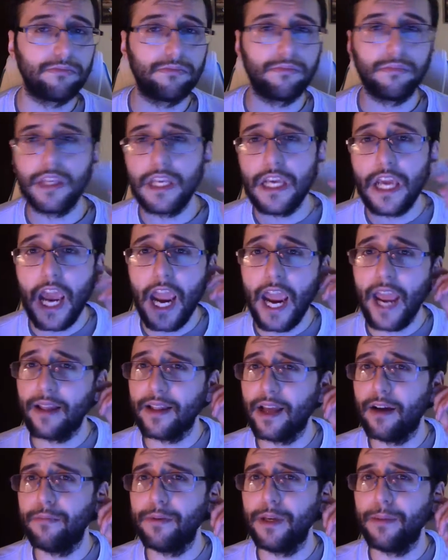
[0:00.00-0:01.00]
yeah,
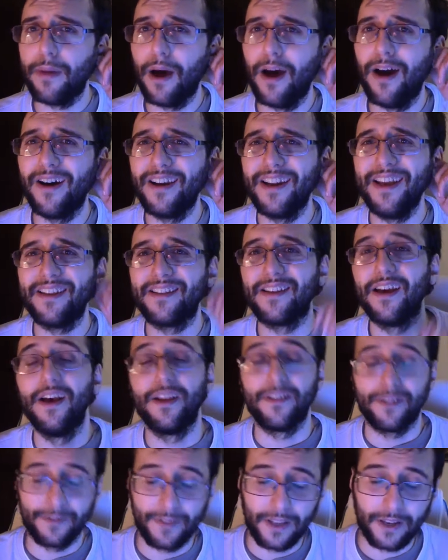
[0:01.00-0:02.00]
that'll be about it.
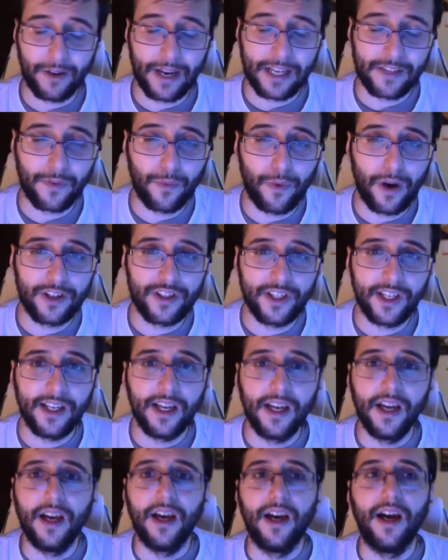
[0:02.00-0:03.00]
So thank you guys for watching.
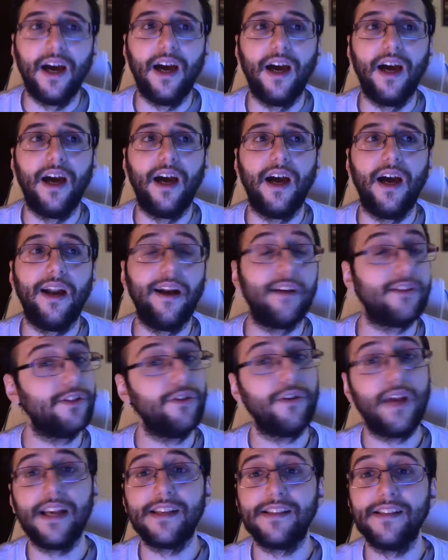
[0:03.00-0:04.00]
And I'll see
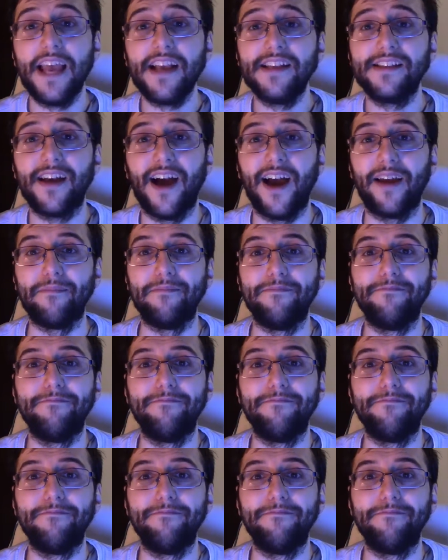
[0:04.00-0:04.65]
you guys next time.